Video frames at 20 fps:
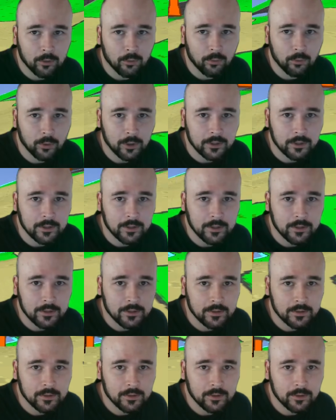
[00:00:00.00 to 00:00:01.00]
With
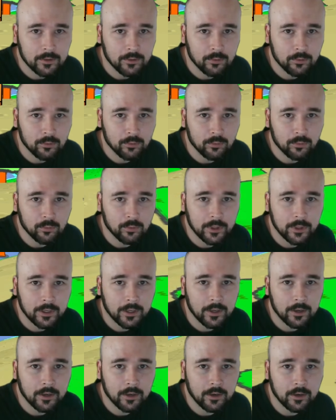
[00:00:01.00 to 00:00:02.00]
this, we
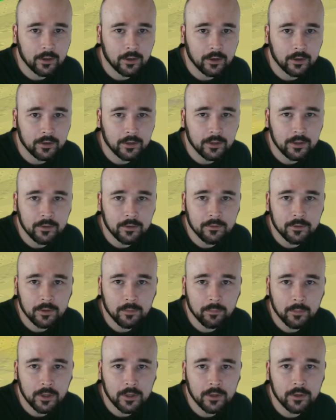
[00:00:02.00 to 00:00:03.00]
can
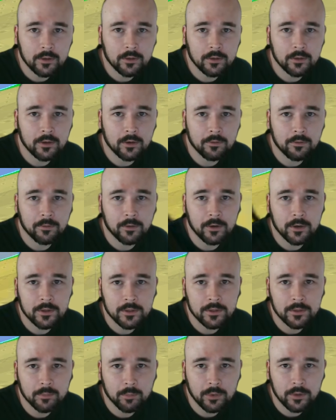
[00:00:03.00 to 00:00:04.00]
even make a
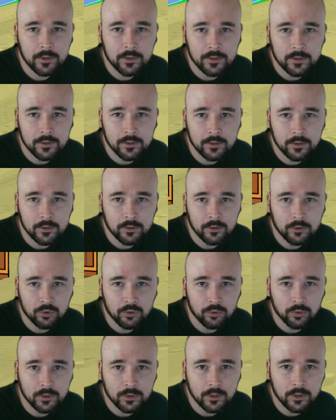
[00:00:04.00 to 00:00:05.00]
first-person
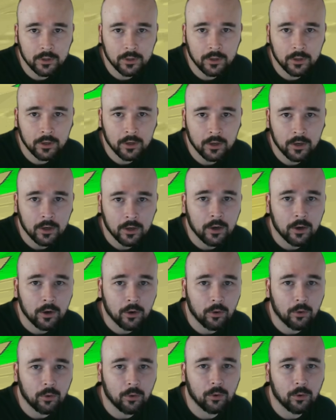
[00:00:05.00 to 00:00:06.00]
shooter
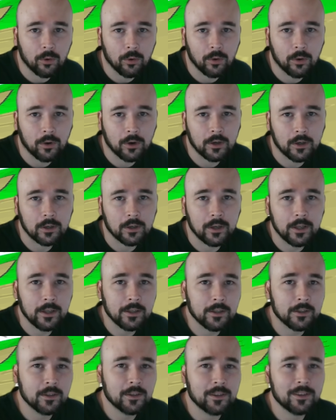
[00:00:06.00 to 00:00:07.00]
or
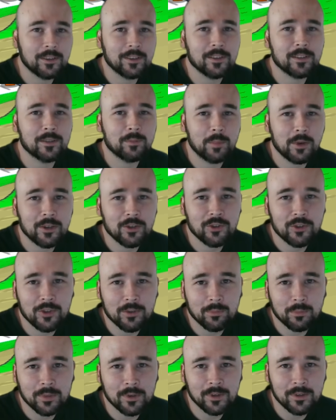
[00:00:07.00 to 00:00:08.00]
later
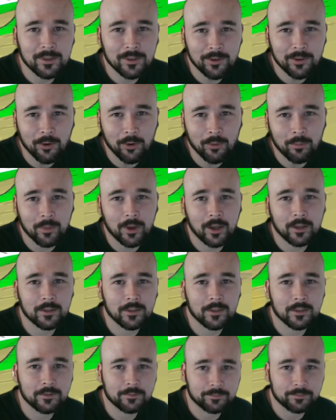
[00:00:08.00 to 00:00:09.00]
spaceship
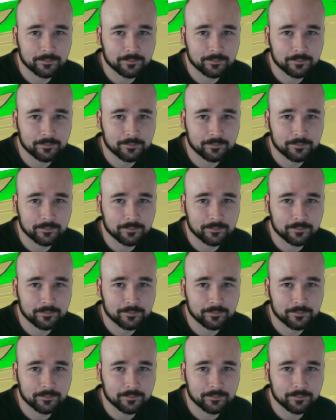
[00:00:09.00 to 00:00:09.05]
combat.